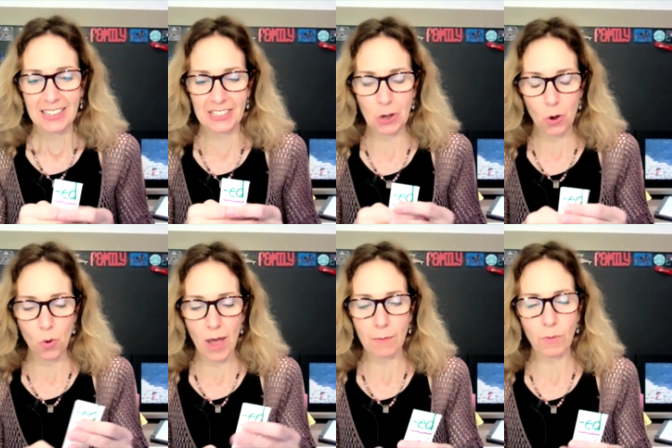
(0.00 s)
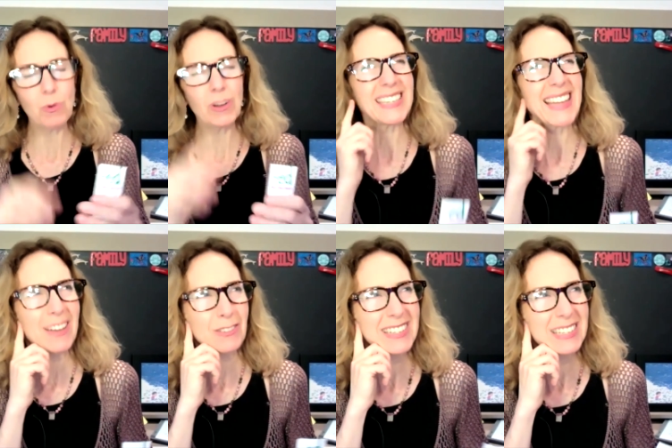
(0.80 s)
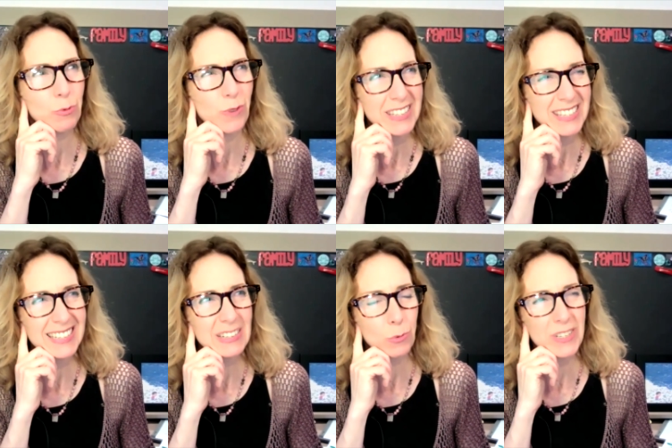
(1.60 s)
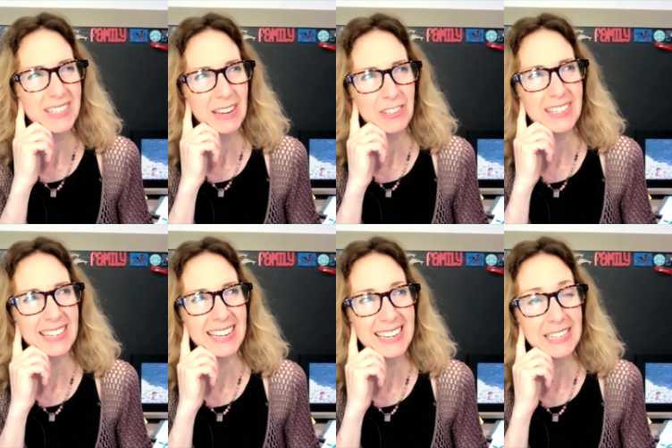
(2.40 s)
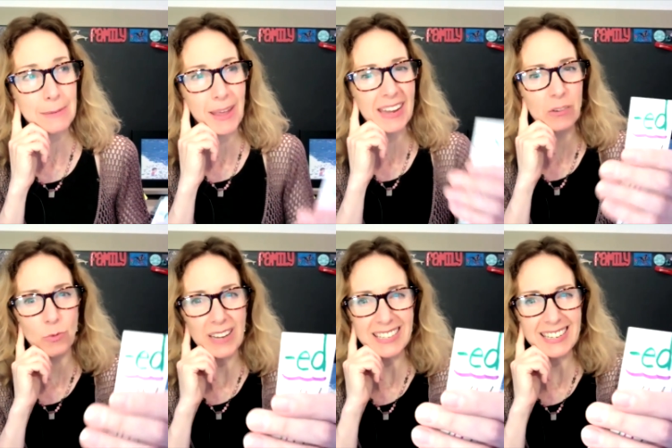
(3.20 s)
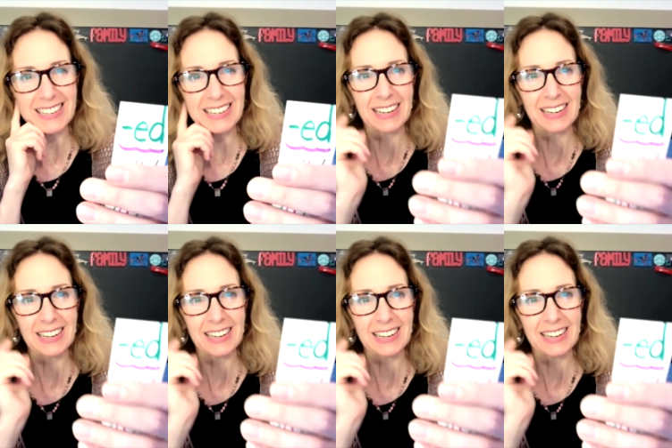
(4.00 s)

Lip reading: So, and what sound does the ed make in rested?